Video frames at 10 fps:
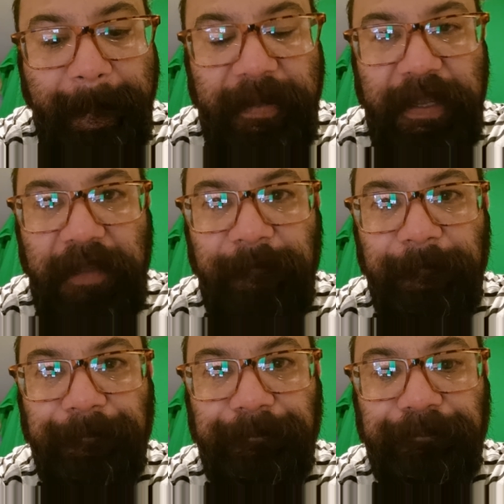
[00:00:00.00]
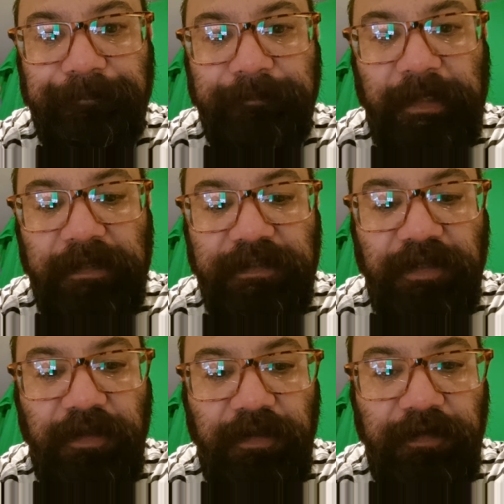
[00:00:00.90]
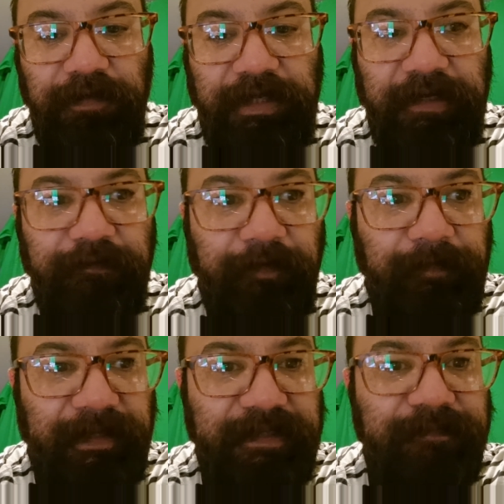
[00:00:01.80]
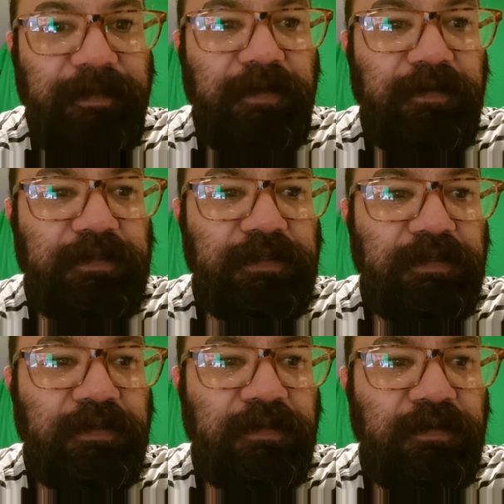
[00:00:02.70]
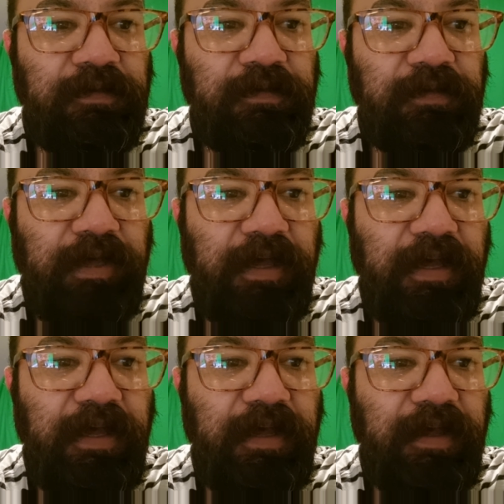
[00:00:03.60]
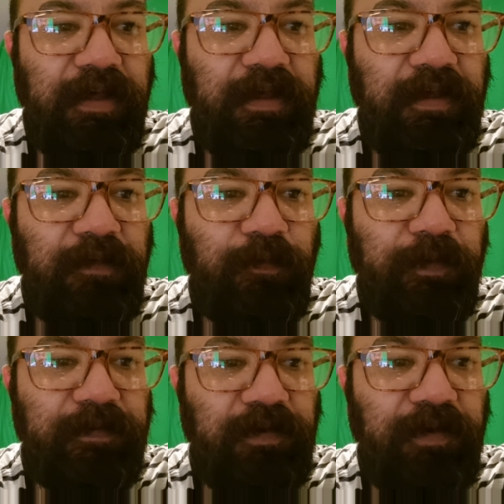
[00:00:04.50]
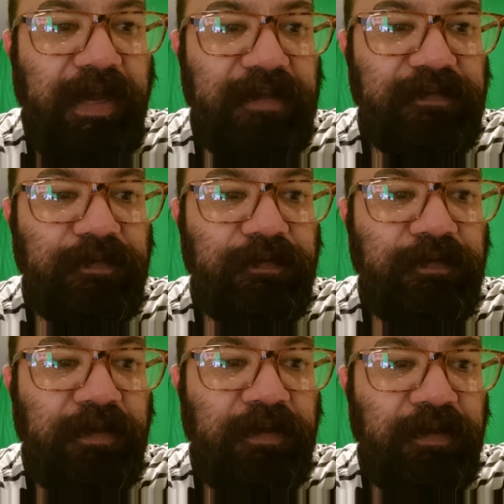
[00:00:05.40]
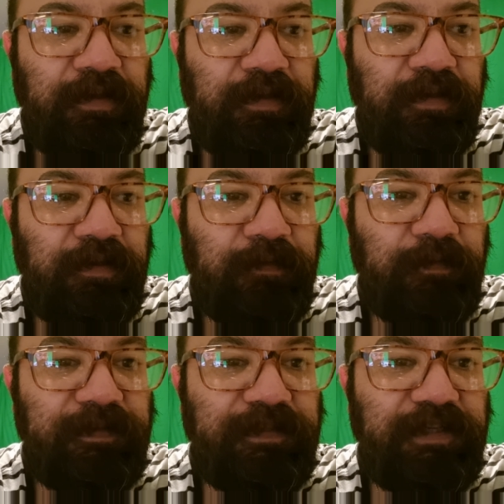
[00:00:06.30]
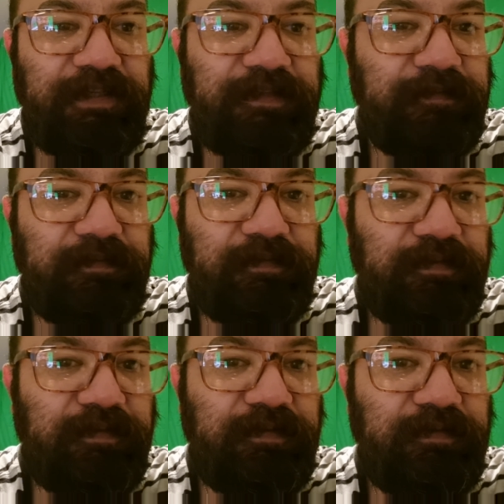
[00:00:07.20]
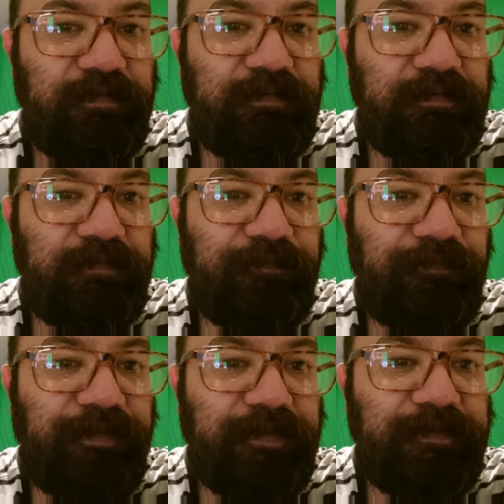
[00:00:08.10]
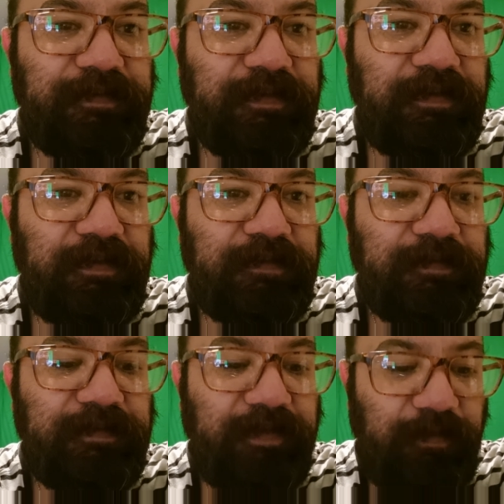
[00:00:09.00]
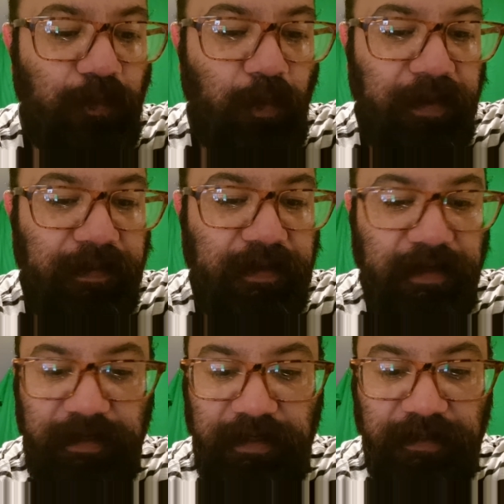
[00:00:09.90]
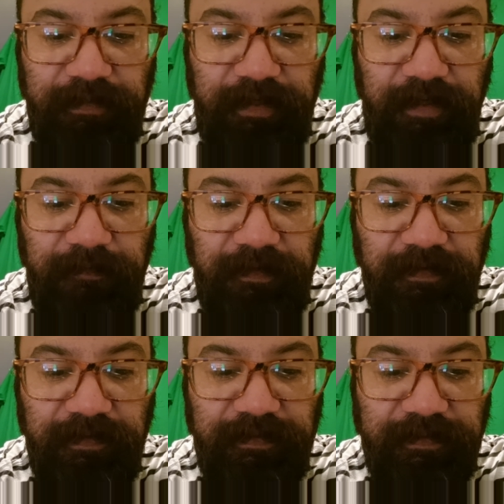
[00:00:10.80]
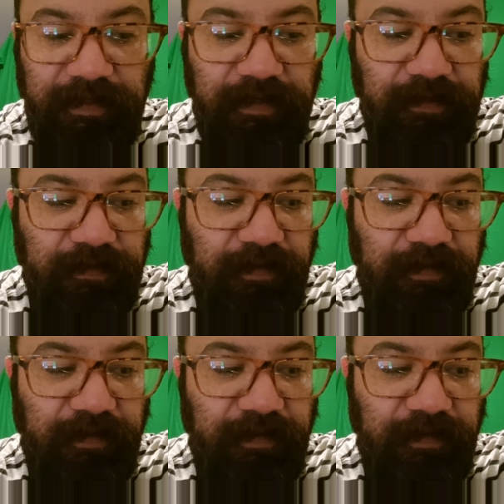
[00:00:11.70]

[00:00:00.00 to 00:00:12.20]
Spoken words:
Yeah. So, getting a replacement with no hassle was just... This was a win that I needed today because I